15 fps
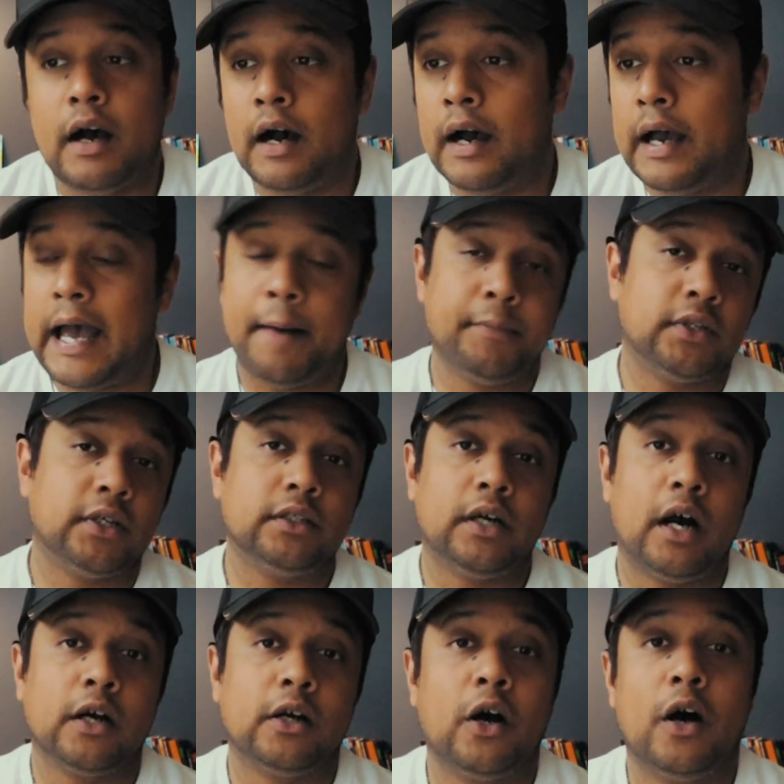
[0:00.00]

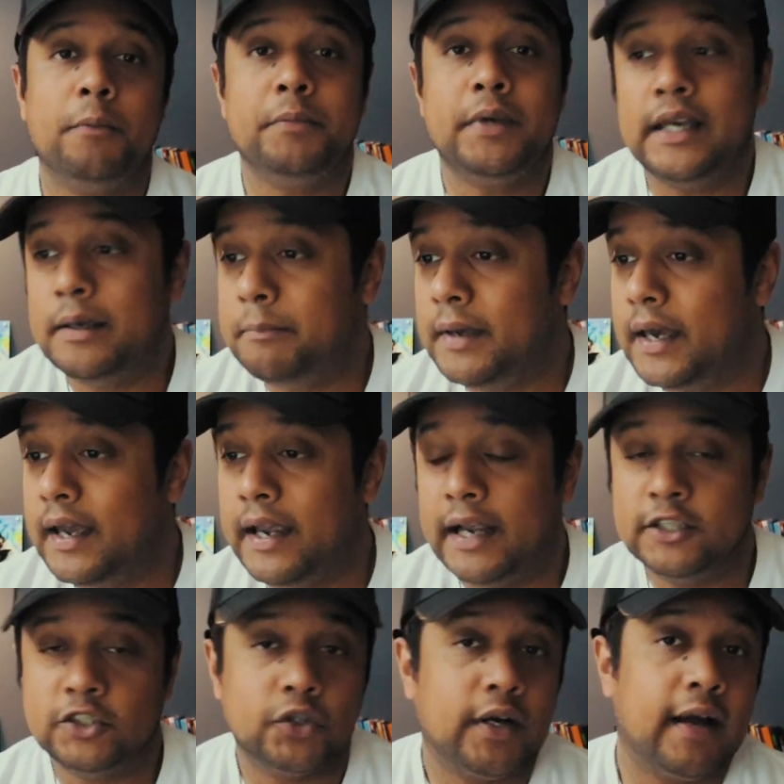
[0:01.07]
Amazon.com, eBay,
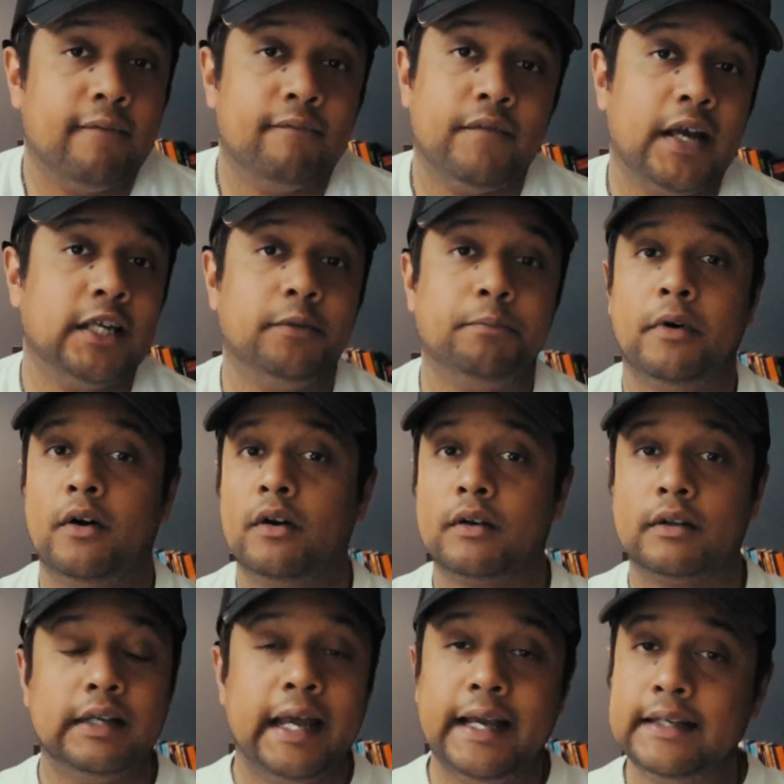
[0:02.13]
Instagram,
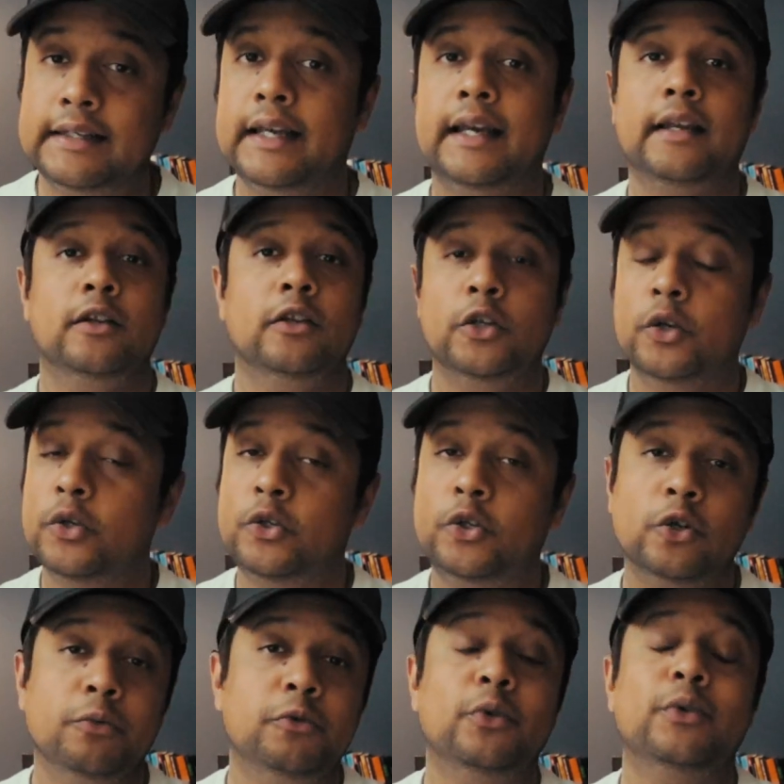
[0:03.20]
Facebook, LinkedIn,
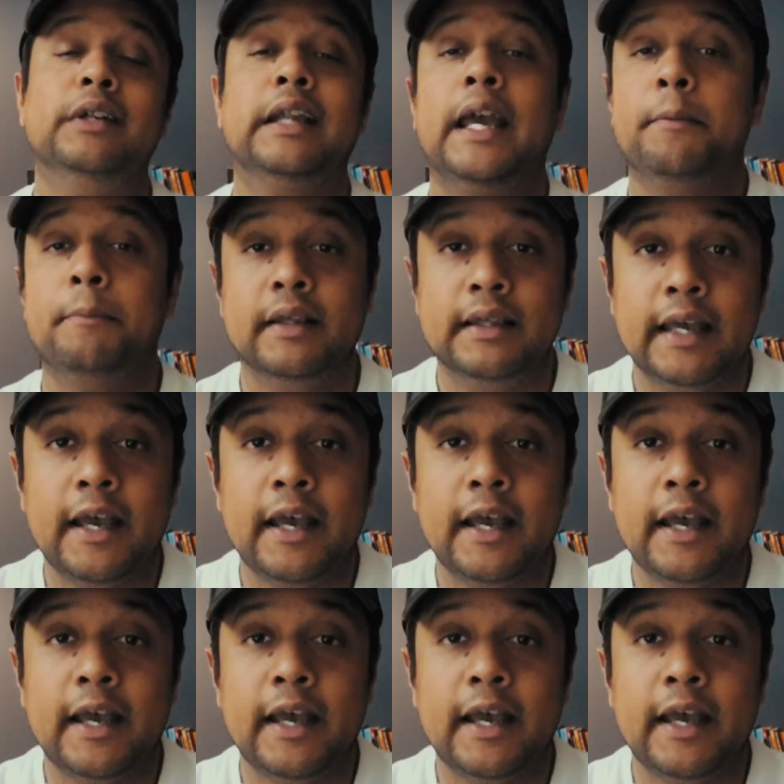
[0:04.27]
YouTube, you name it.